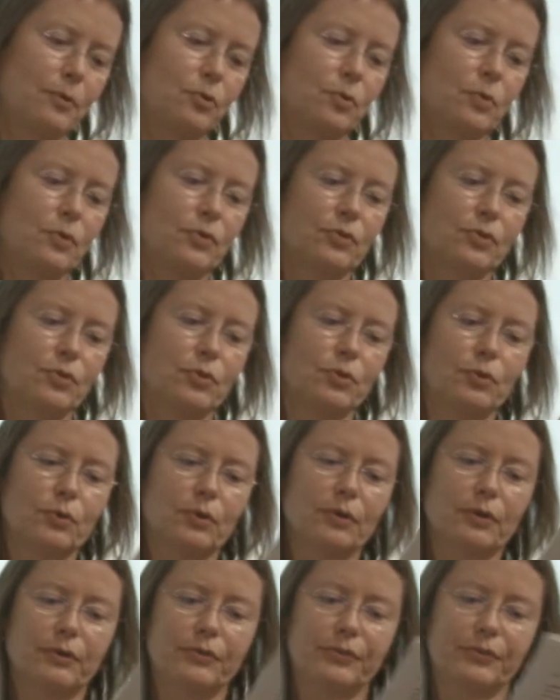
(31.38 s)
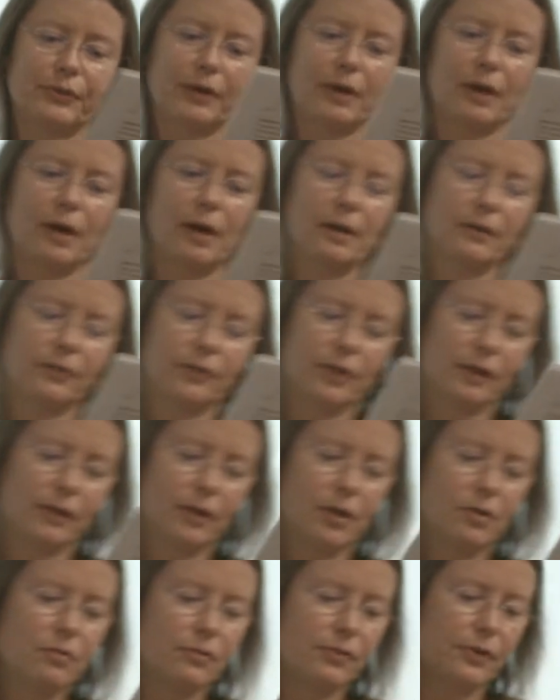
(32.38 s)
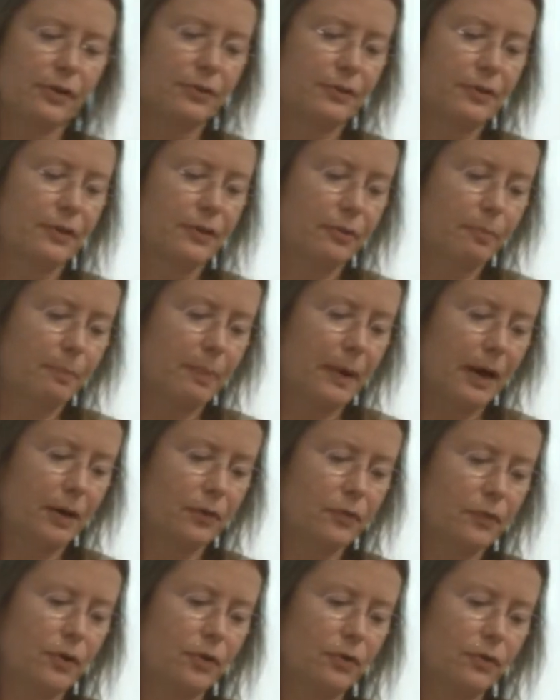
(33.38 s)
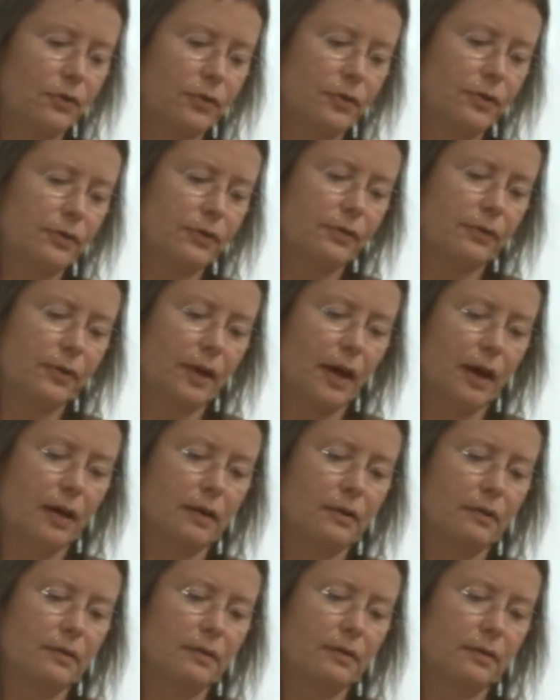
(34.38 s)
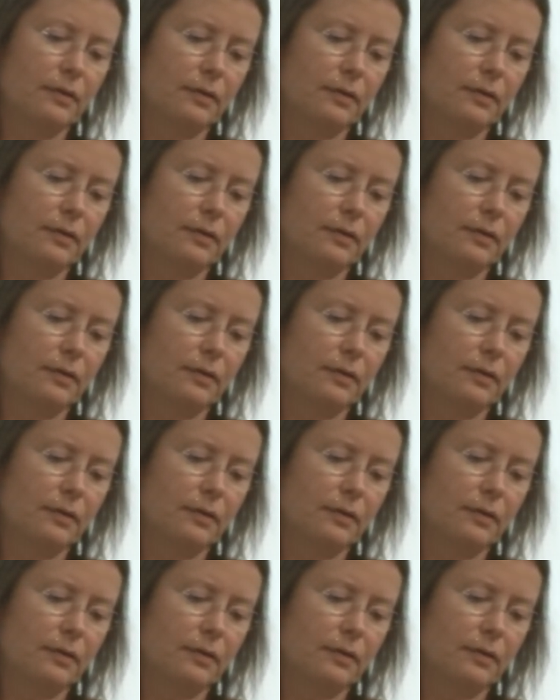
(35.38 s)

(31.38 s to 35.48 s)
Which was called Techno-Resistance Black Futures, and